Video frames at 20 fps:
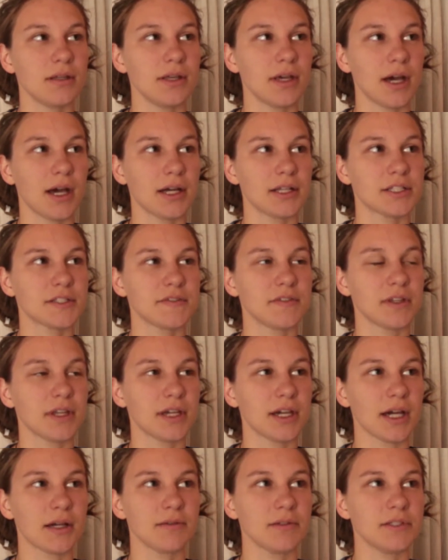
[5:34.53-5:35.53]
yeah, I just feel
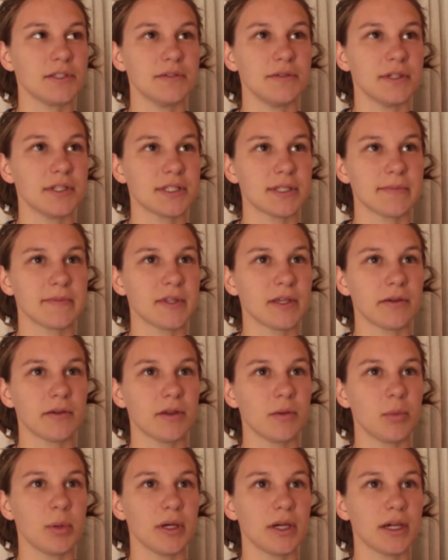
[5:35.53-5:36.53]
like I was doing something
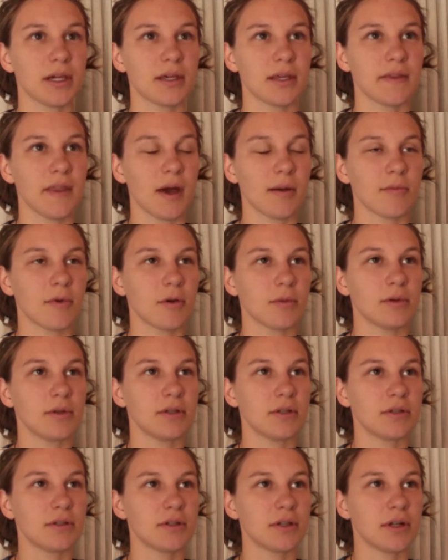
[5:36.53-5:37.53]
really big in that moment.
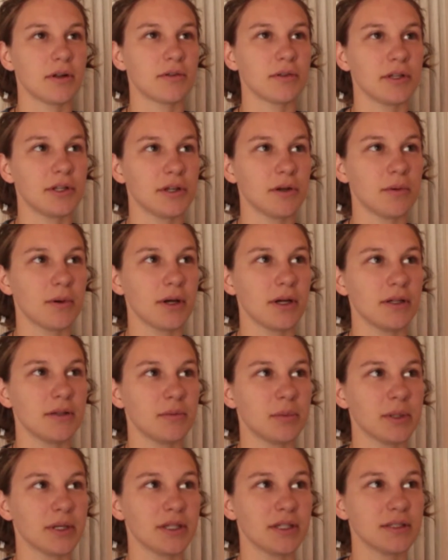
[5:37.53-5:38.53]
I don't really know what,
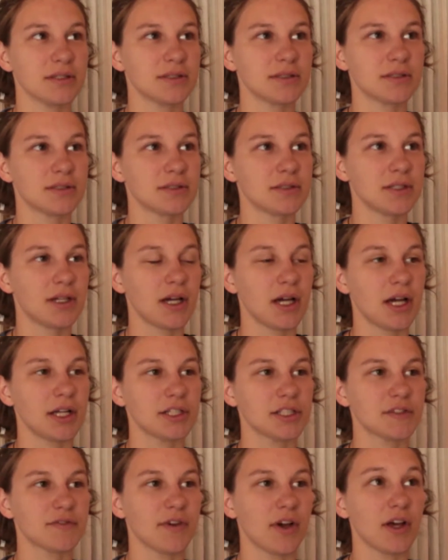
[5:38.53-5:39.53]
but I
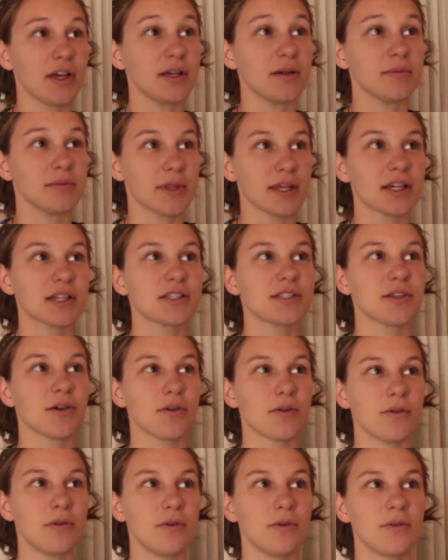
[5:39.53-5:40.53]
just felt him like so
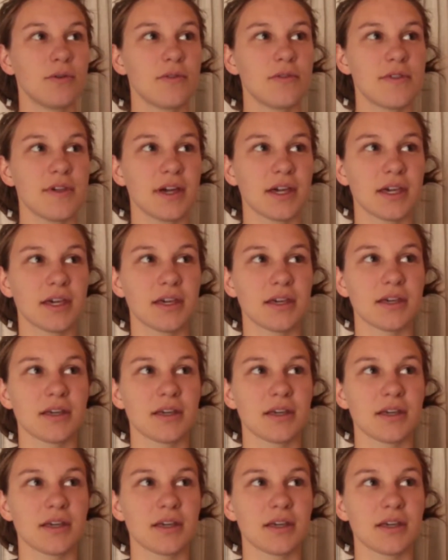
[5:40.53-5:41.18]
thick.